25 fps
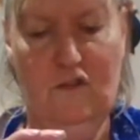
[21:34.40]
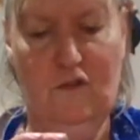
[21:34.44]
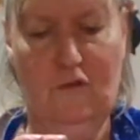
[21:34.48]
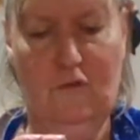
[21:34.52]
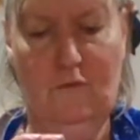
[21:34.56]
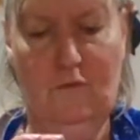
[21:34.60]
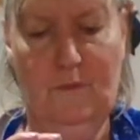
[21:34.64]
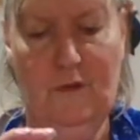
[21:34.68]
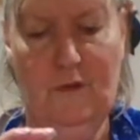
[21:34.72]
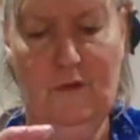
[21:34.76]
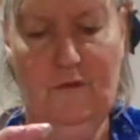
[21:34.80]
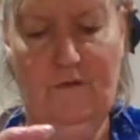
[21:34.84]

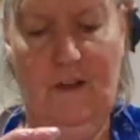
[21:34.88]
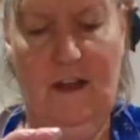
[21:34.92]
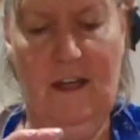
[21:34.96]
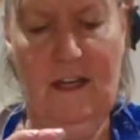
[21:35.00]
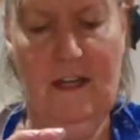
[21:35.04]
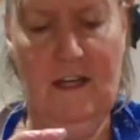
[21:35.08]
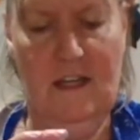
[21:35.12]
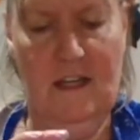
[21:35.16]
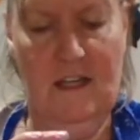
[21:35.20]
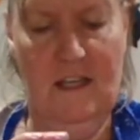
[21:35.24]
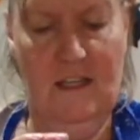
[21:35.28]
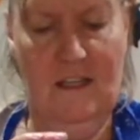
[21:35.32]
Super
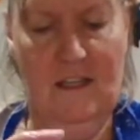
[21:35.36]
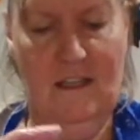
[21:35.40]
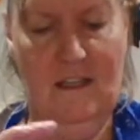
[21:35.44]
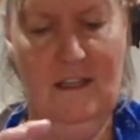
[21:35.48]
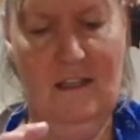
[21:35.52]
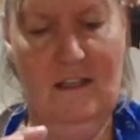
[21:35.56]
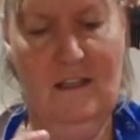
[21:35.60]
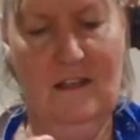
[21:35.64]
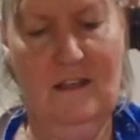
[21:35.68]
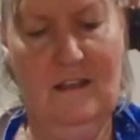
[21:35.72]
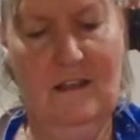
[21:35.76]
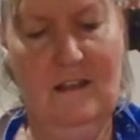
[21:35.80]
fun.
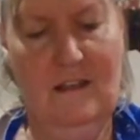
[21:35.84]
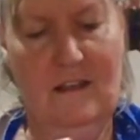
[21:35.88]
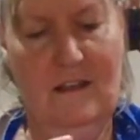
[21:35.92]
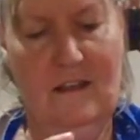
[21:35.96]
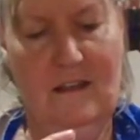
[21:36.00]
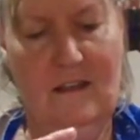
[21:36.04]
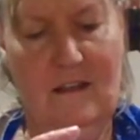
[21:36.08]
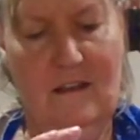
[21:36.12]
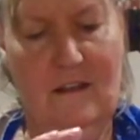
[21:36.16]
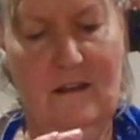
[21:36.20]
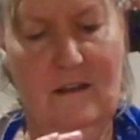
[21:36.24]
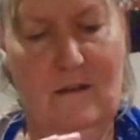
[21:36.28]

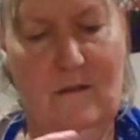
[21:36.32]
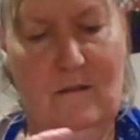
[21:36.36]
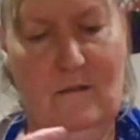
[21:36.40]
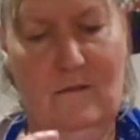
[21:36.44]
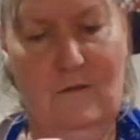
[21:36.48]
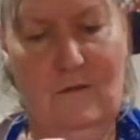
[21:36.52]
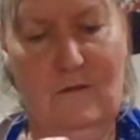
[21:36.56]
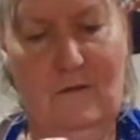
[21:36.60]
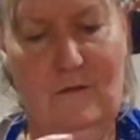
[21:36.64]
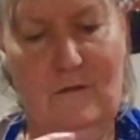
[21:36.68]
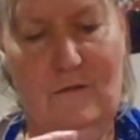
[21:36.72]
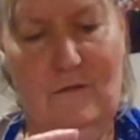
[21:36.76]

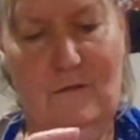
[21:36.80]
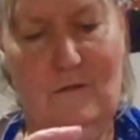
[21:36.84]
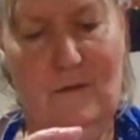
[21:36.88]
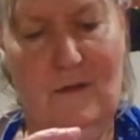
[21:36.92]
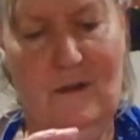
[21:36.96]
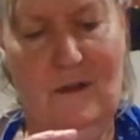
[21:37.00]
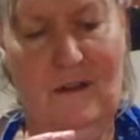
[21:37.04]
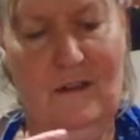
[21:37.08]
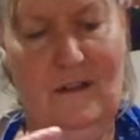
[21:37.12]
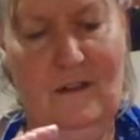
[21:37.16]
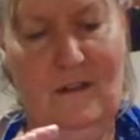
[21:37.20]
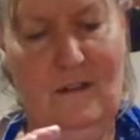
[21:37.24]
Ooh,
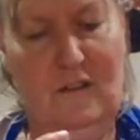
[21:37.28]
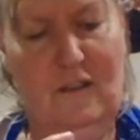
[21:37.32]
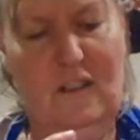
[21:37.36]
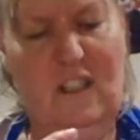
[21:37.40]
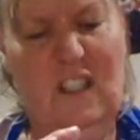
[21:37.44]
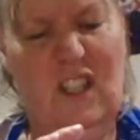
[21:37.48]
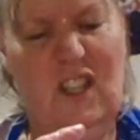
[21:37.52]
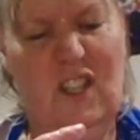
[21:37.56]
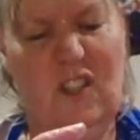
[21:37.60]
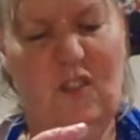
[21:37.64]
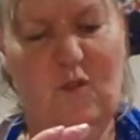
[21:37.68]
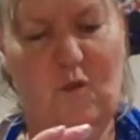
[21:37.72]
look
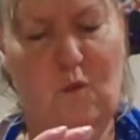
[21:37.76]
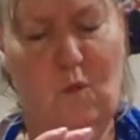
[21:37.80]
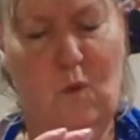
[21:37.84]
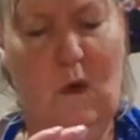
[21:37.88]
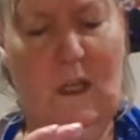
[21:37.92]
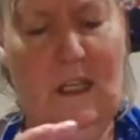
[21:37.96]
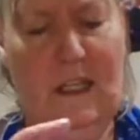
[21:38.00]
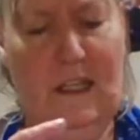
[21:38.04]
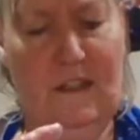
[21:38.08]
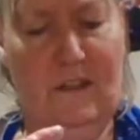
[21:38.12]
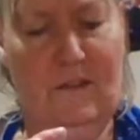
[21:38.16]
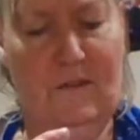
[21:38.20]
at those
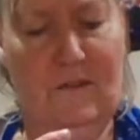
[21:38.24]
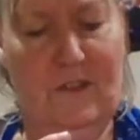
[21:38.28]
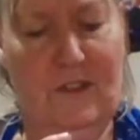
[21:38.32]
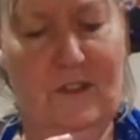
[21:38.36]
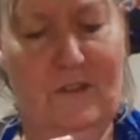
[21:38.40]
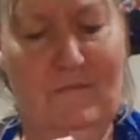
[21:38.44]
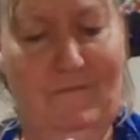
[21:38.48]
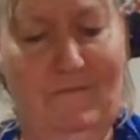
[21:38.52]
waves.